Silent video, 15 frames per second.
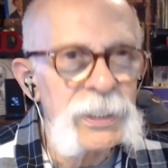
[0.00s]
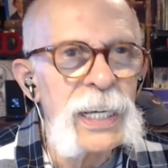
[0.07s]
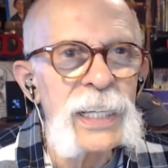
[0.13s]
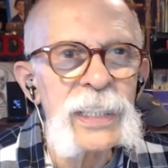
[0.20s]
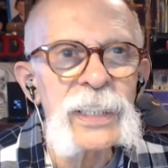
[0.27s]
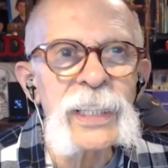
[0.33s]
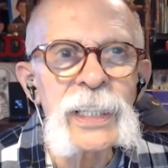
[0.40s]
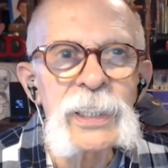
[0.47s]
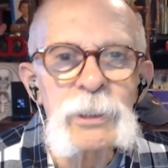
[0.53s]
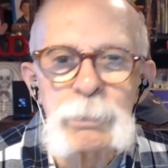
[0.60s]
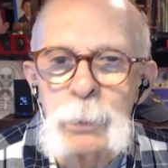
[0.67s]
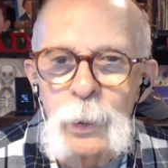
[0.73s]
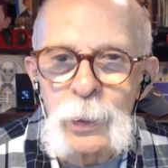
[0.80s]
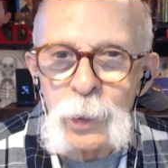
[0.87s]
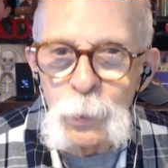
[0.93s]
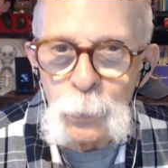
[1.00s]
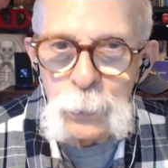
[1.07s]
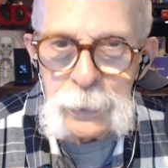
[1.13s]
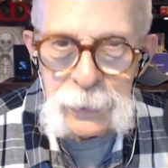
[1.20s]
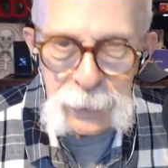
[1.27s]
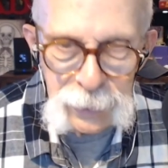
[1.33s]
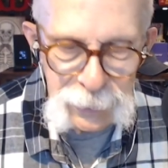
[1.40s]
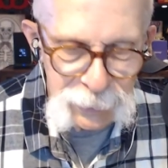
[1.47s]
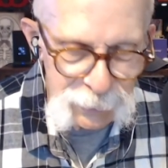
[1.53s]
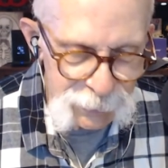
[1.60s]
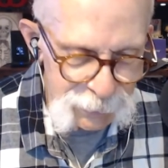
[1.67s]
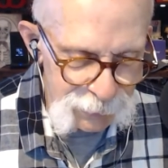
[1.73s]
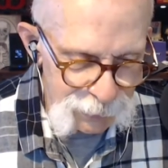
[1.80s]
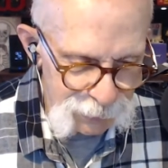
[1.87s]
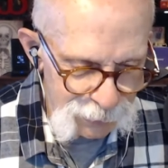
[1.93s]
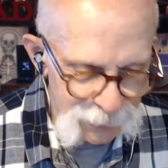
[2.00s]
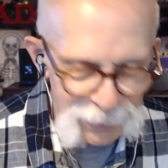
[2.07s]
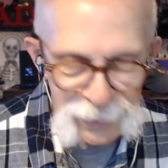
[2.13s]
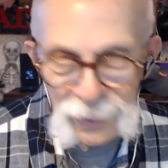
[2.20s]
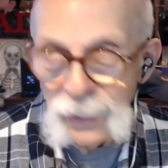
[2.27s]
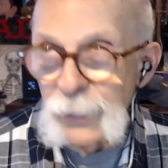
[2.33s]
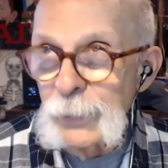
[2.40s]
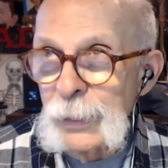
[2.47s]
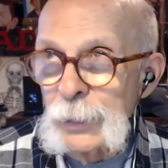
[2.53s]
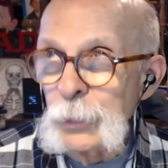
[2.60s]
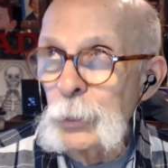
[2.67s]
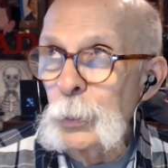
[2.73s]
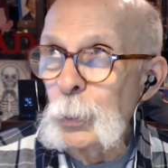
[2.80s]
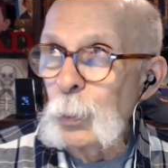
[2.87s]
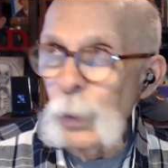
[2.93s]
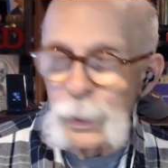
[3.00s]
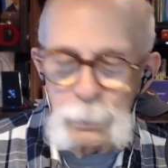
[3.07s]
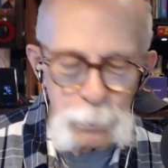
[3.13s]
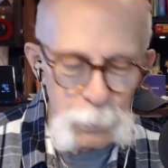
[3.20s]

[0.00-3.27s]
Saturday is part of the weekend. Uh, we're going to do one